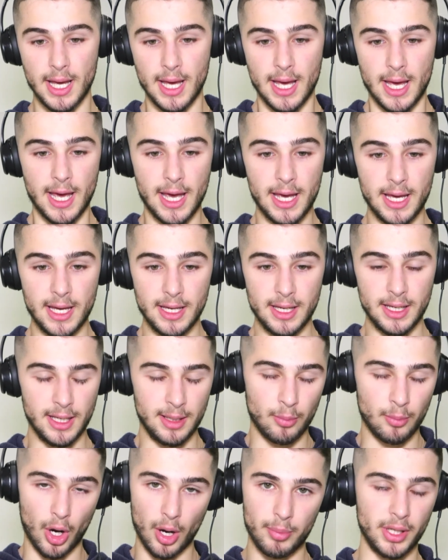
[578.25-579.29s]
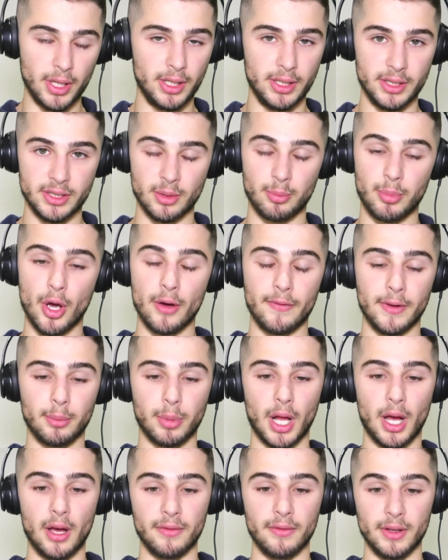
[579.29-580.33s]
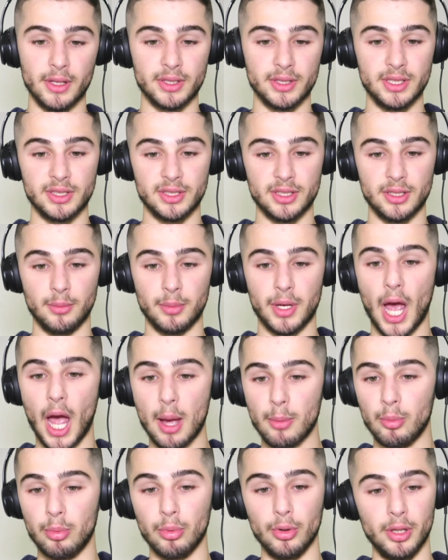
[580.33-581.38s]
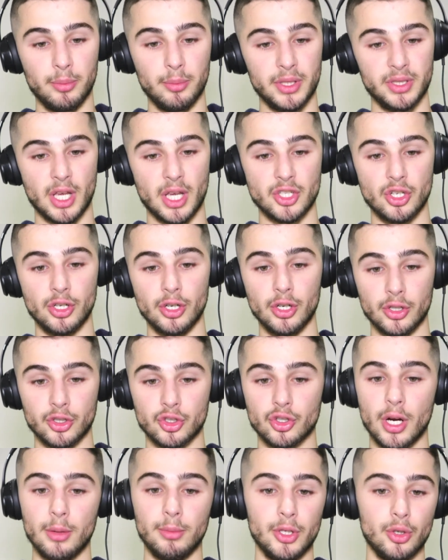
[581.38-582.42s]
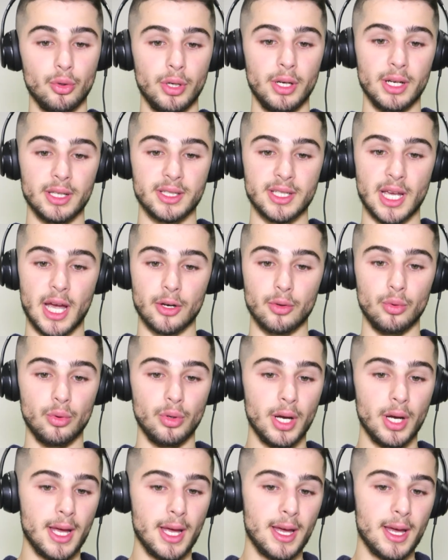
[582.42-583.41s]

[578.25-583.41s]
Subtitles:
He, in my opinion, is the perfect player for the system, capable in possession and extremely good in a tackle.